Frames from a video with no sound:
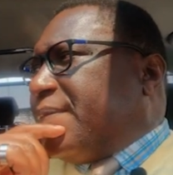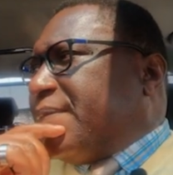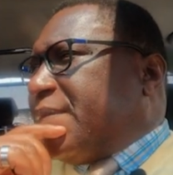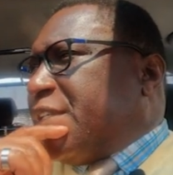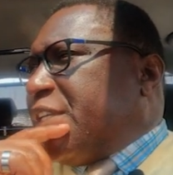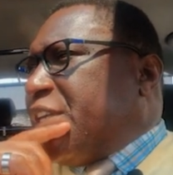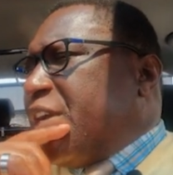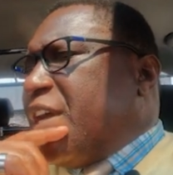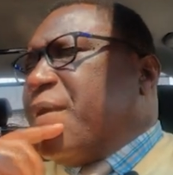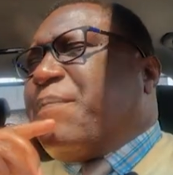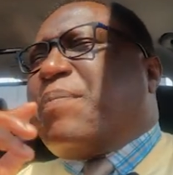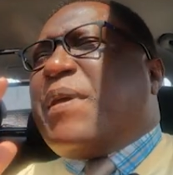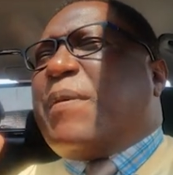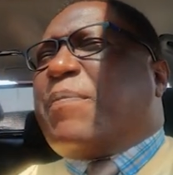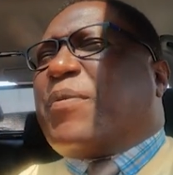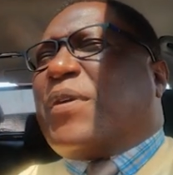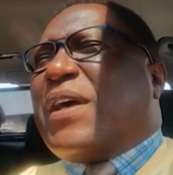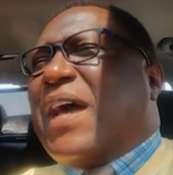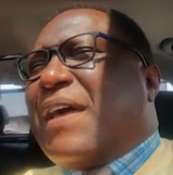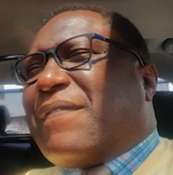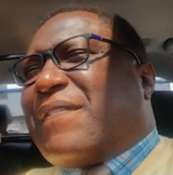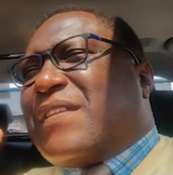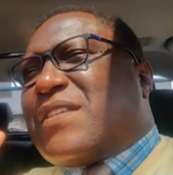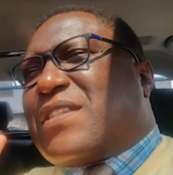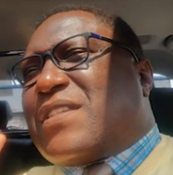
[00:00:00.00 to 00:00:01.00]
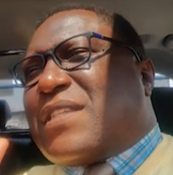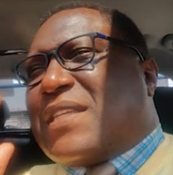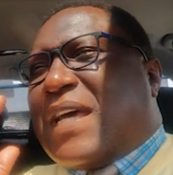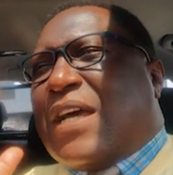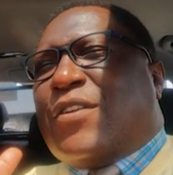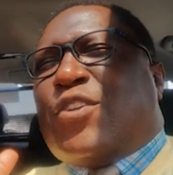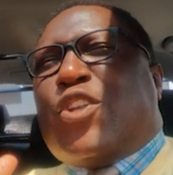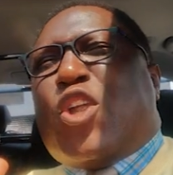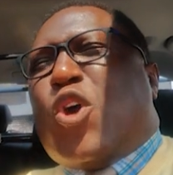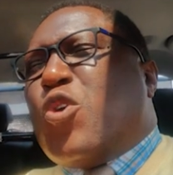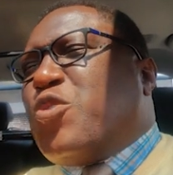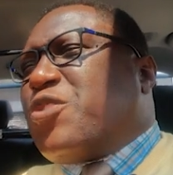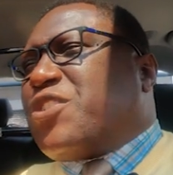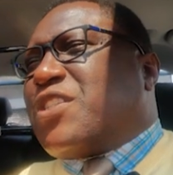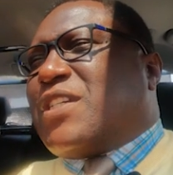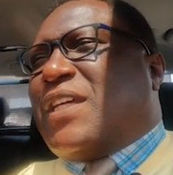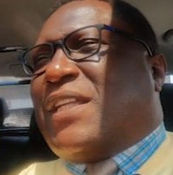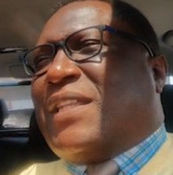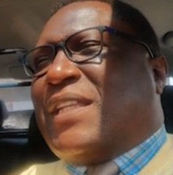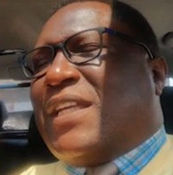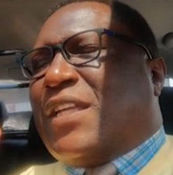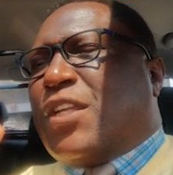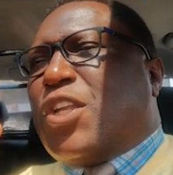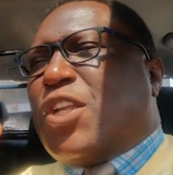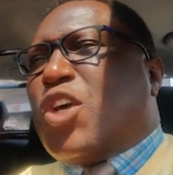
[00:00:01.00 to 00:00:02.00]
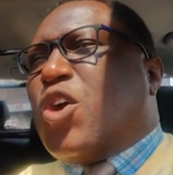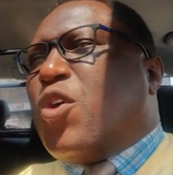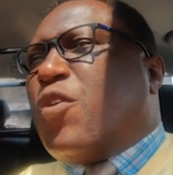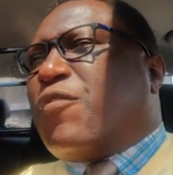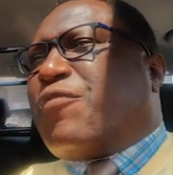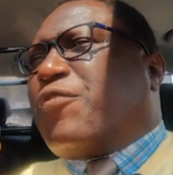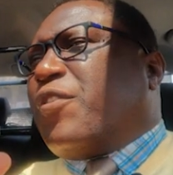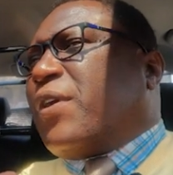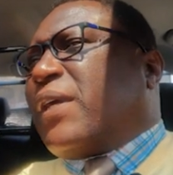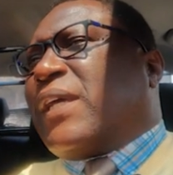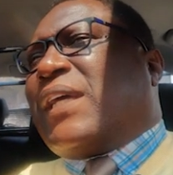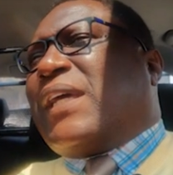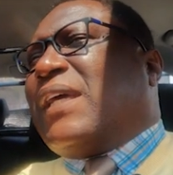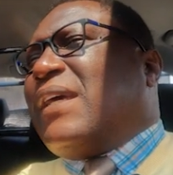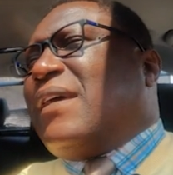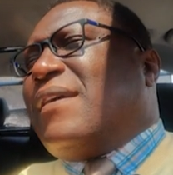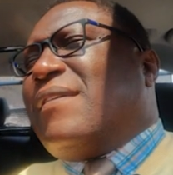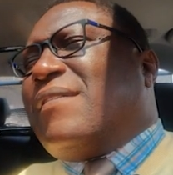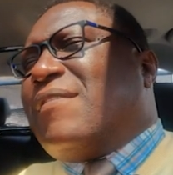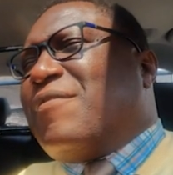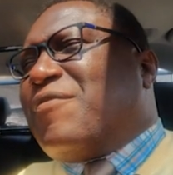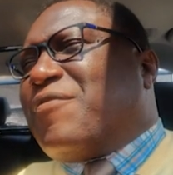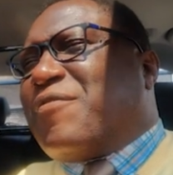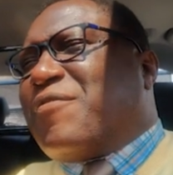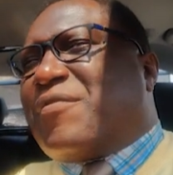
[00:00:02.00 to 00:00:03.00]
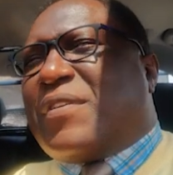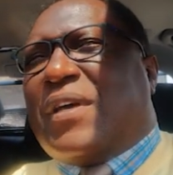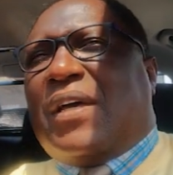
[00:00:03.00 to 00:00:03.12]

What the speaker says: You know? And people have this notion that no, forgive,